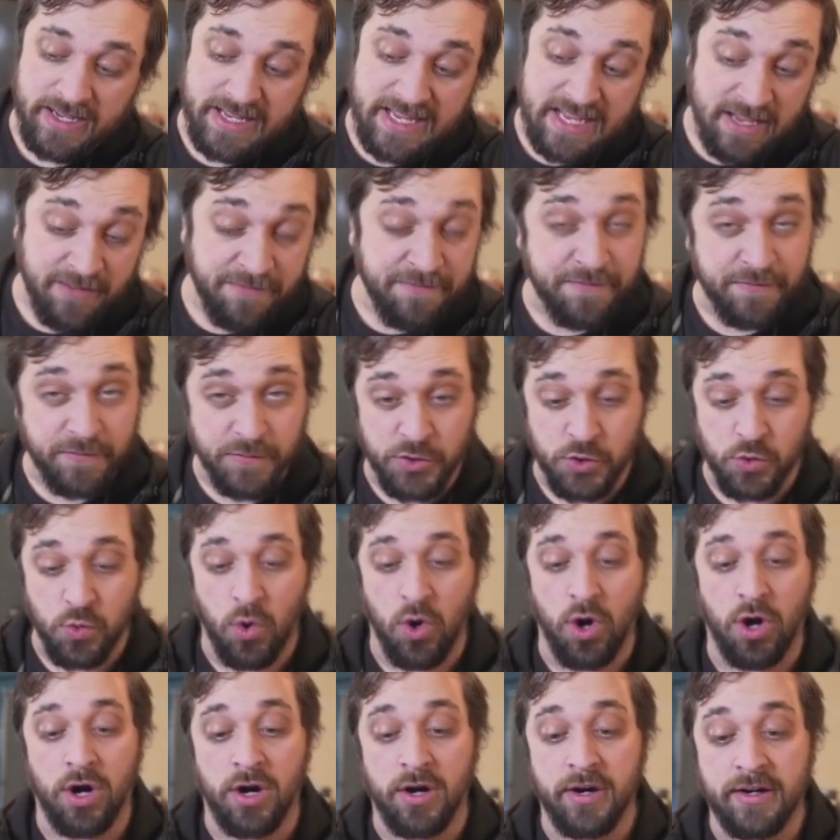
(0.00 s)
If you
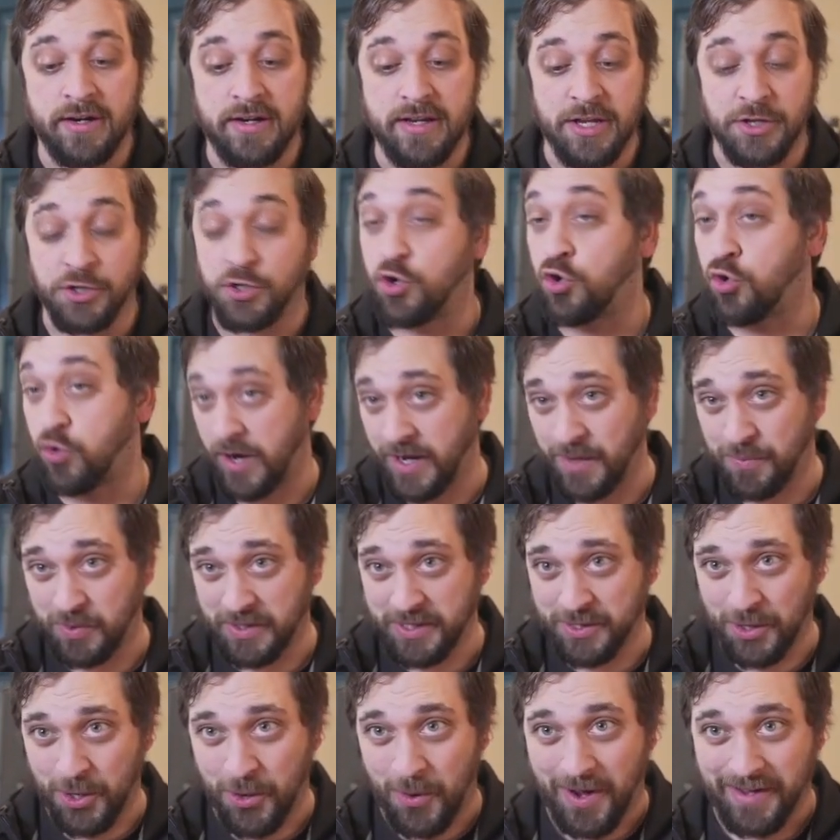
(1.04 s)
are
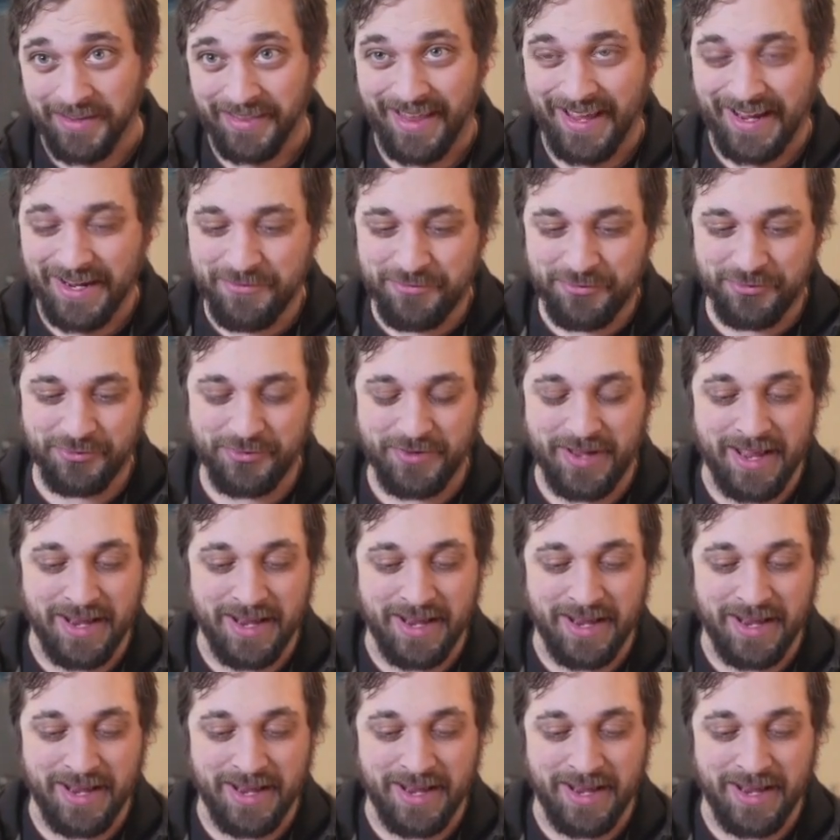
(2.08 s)
incredibly low on life,